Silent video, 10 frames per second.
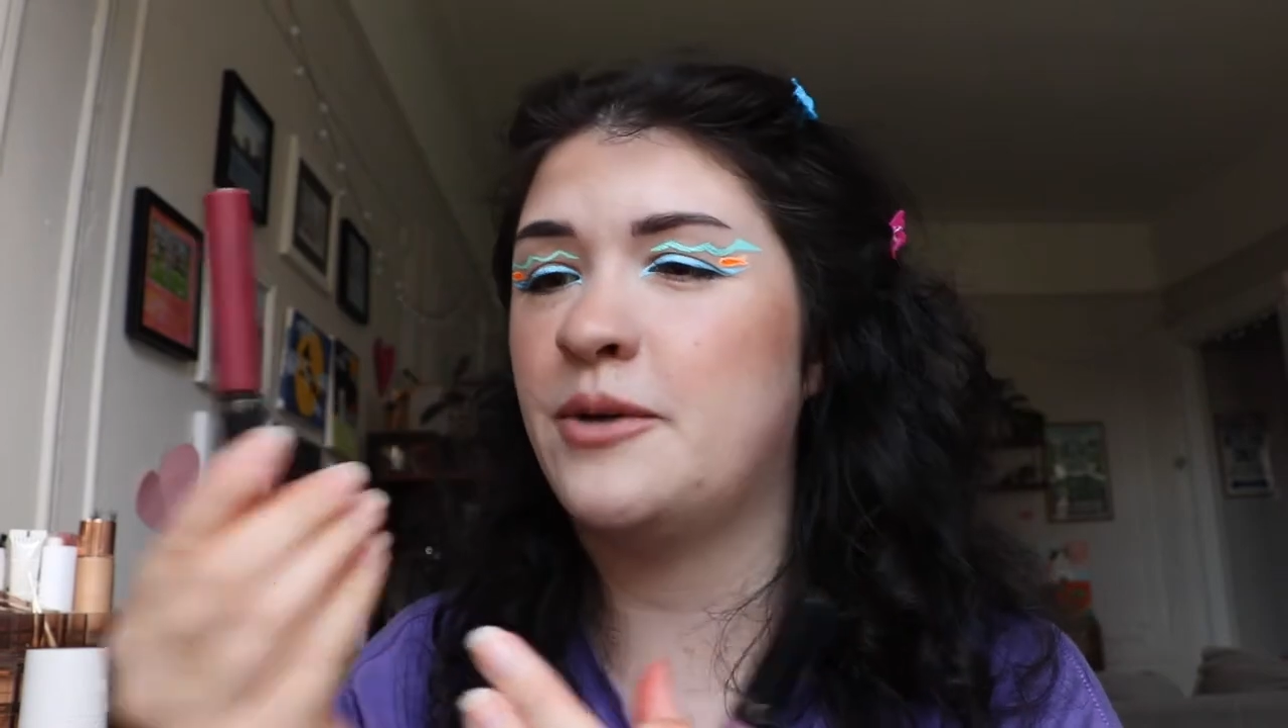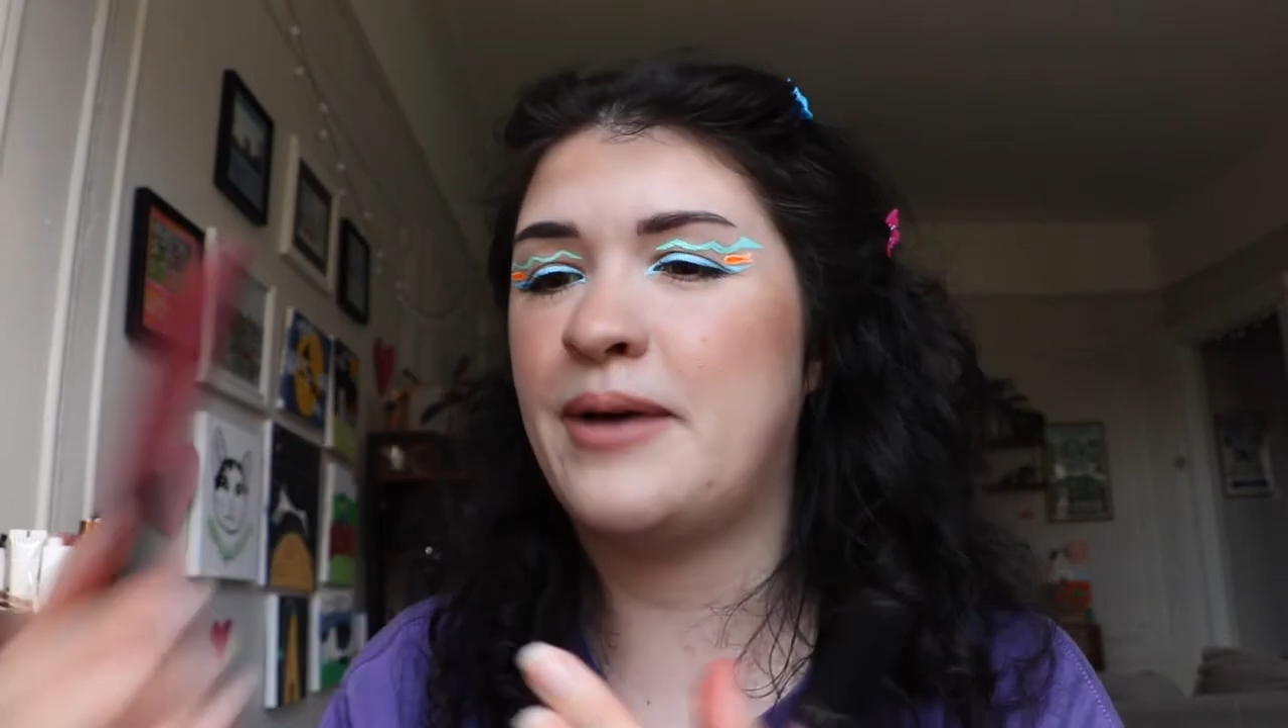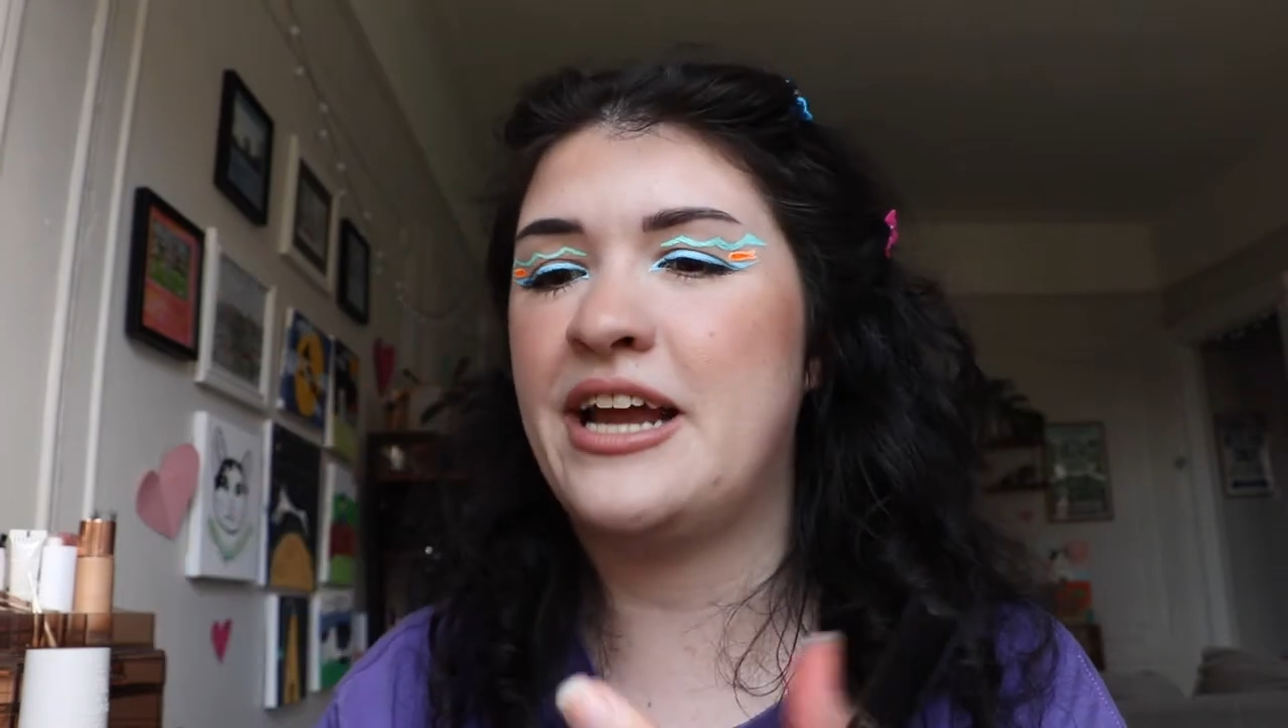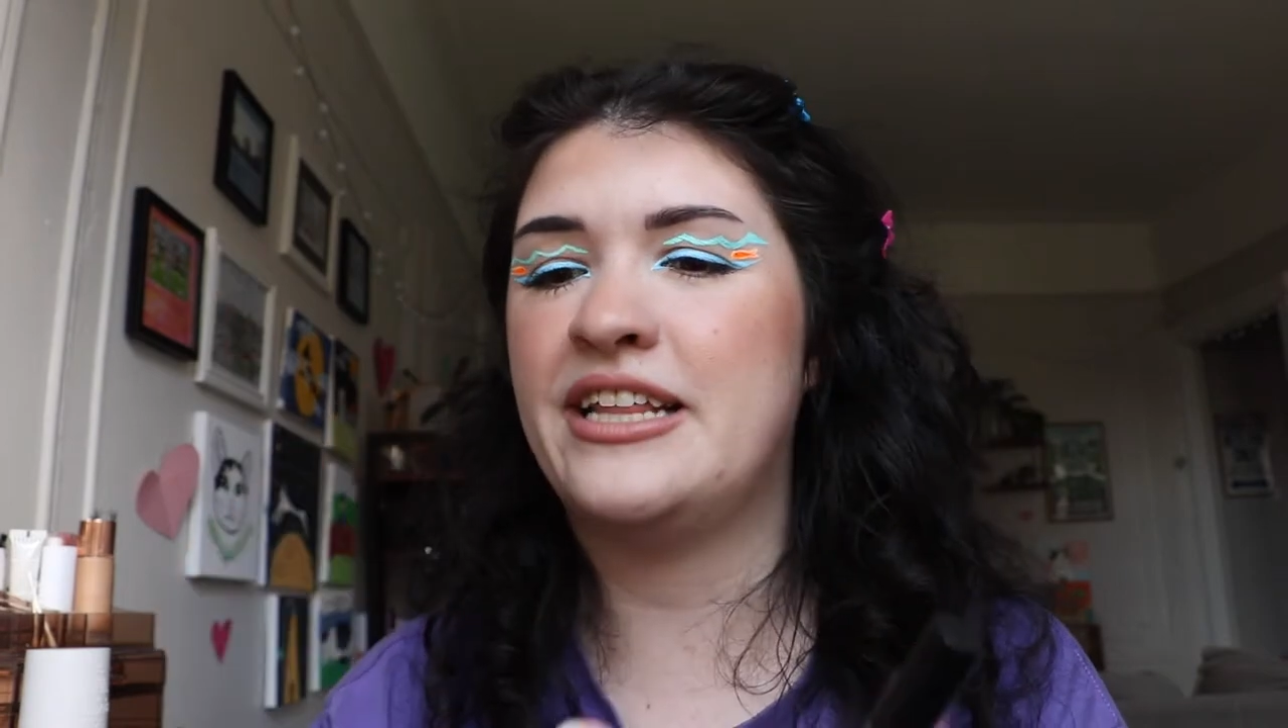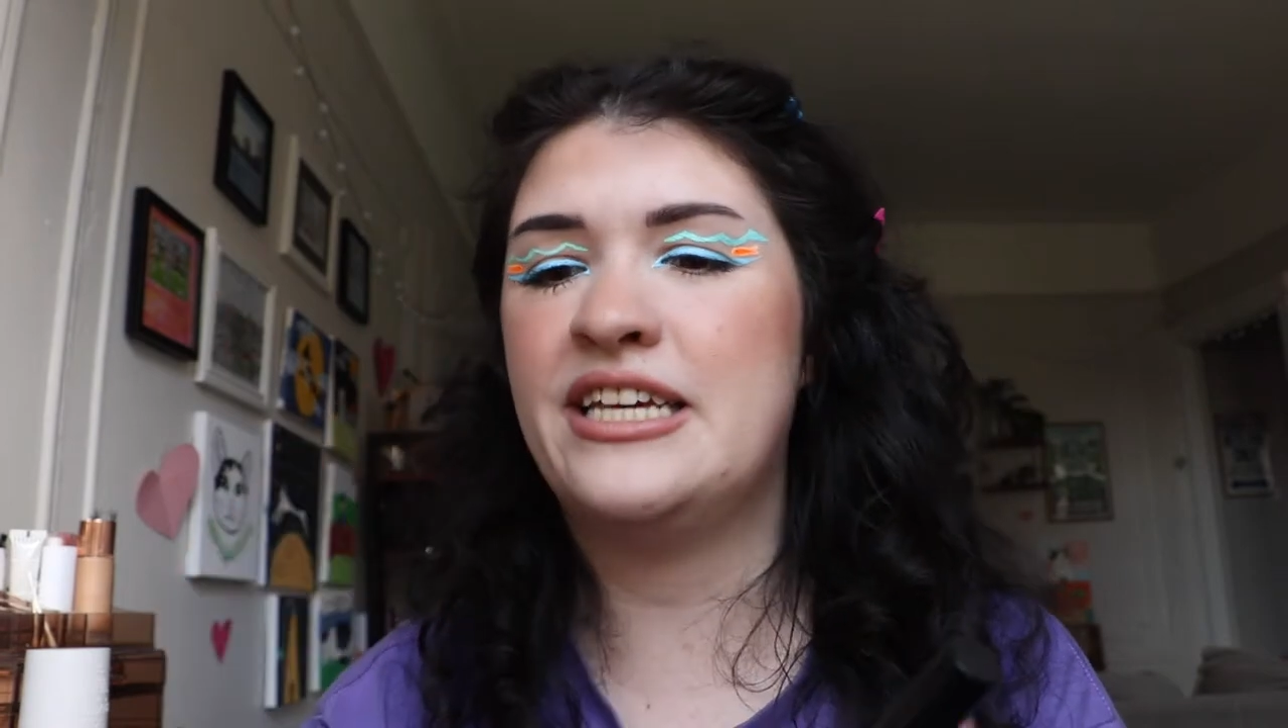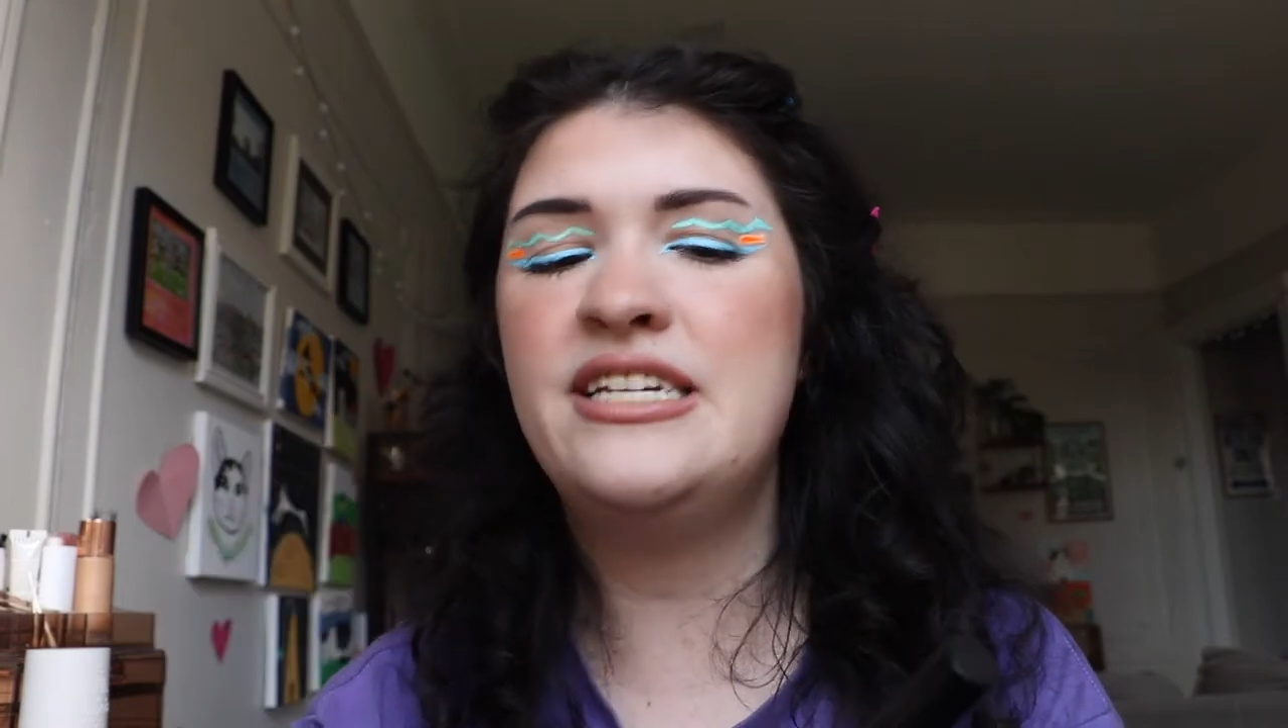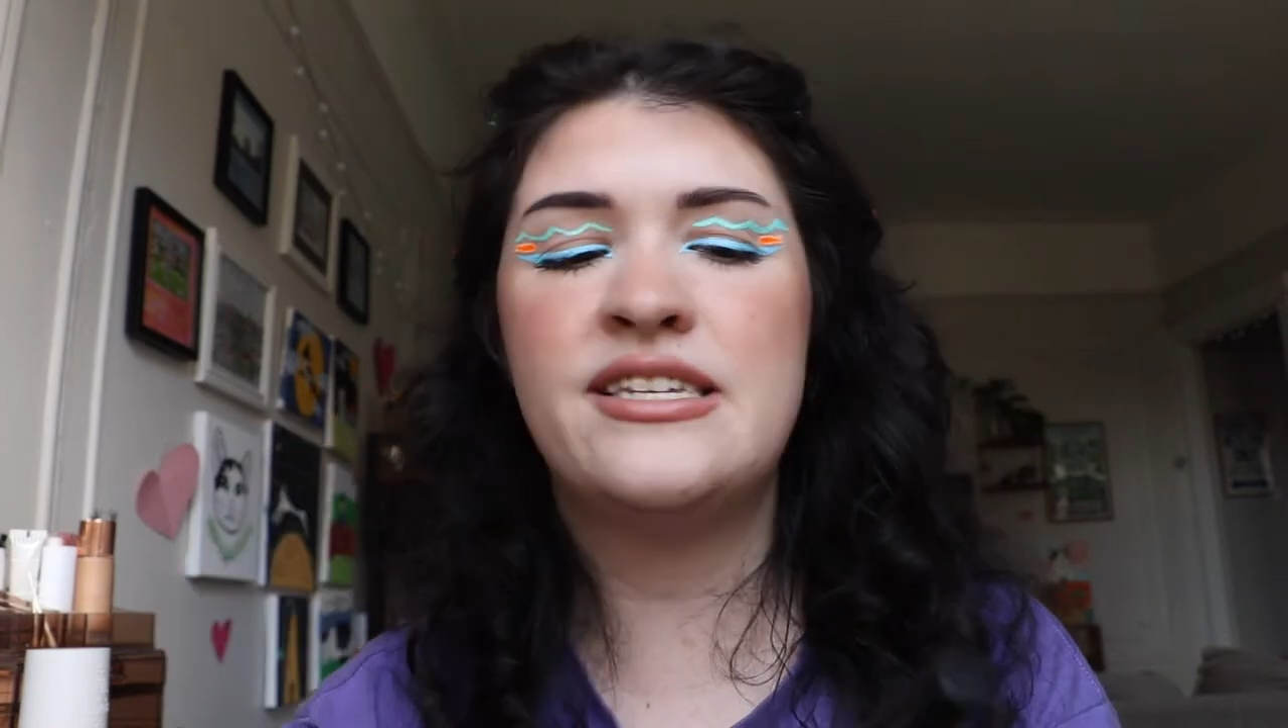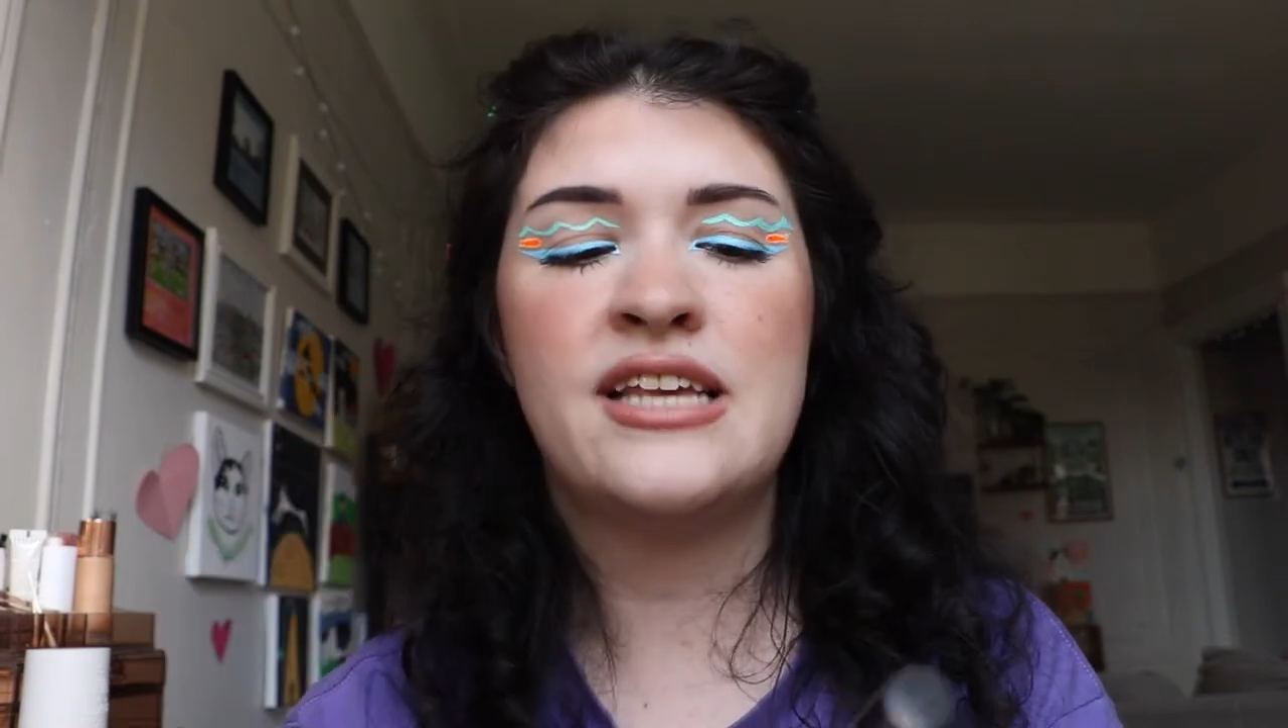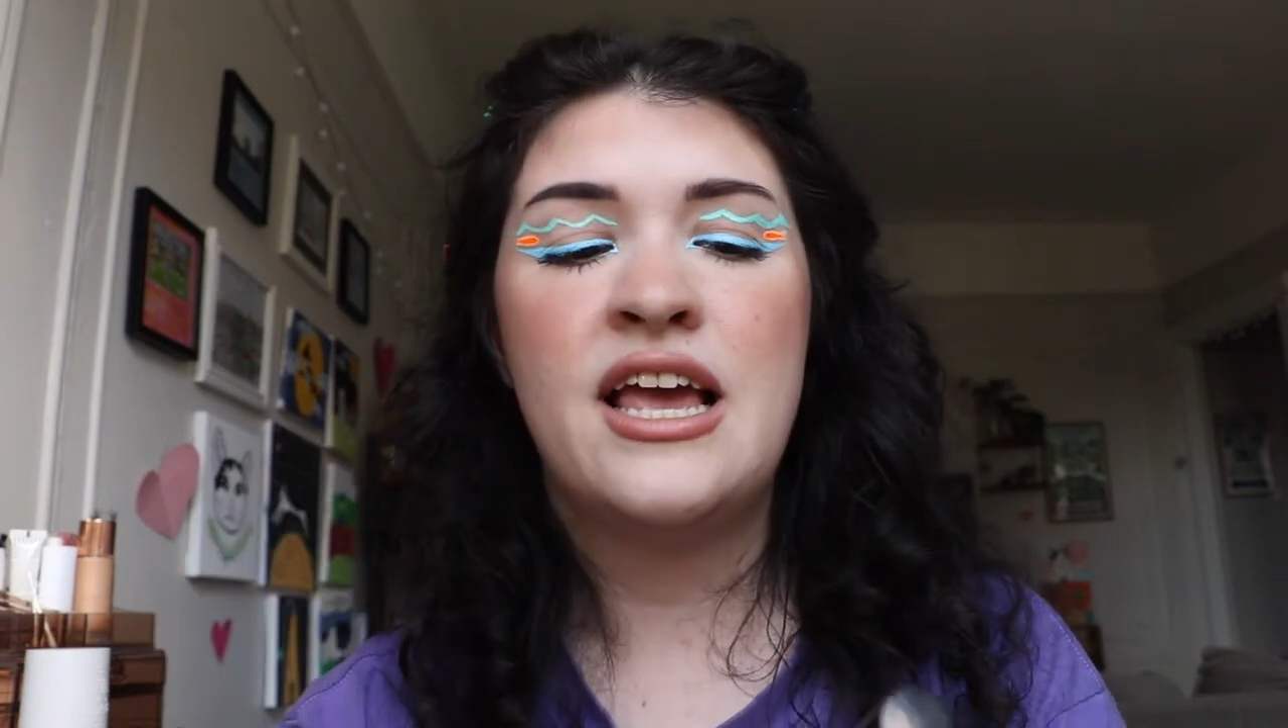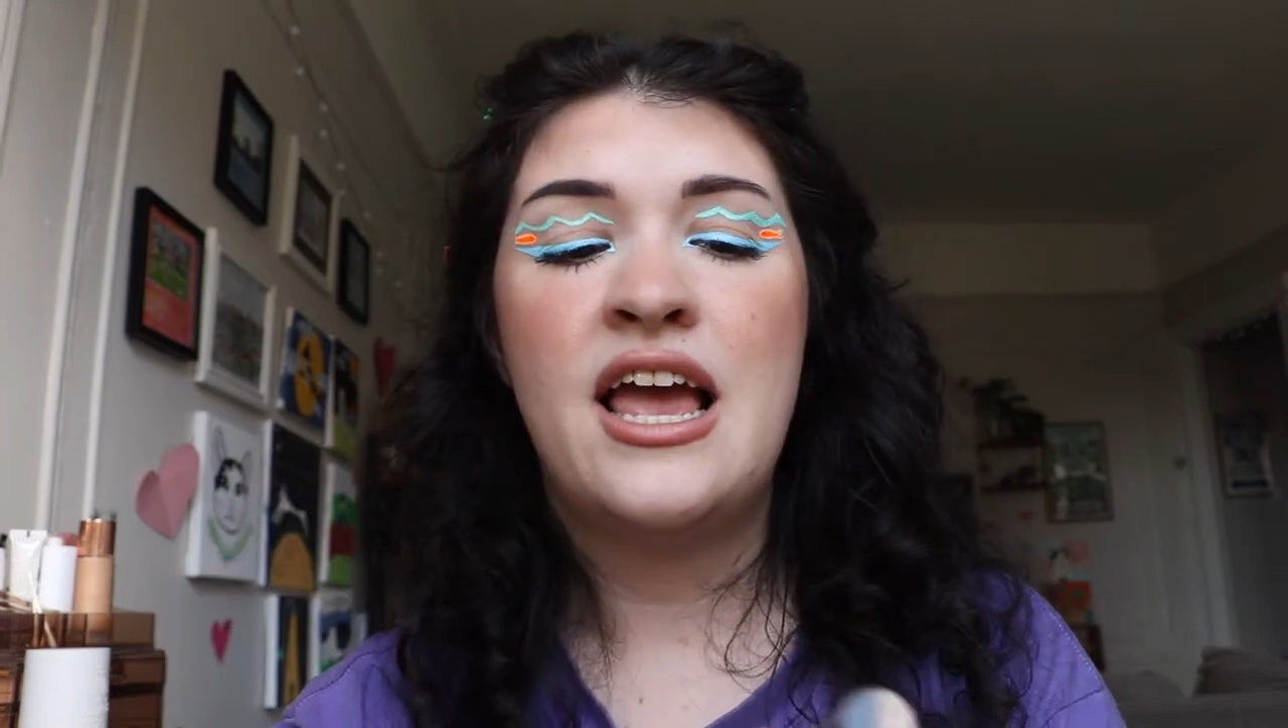goodbye to
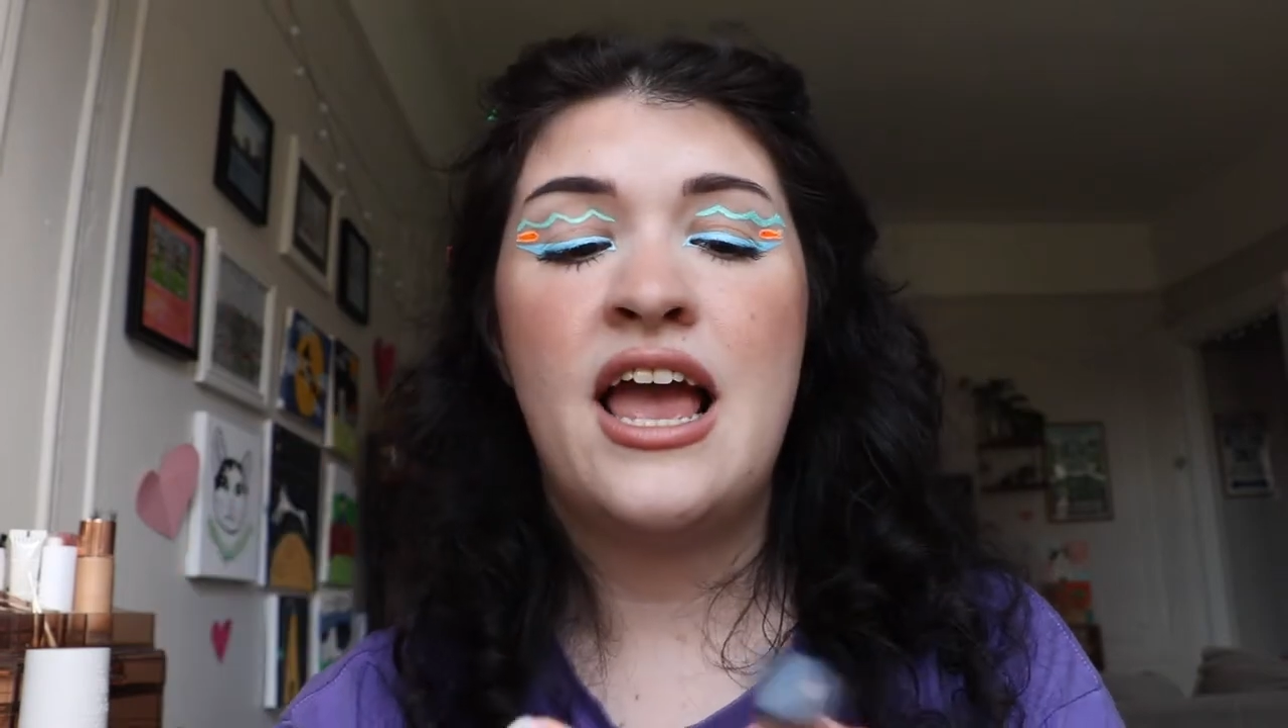this.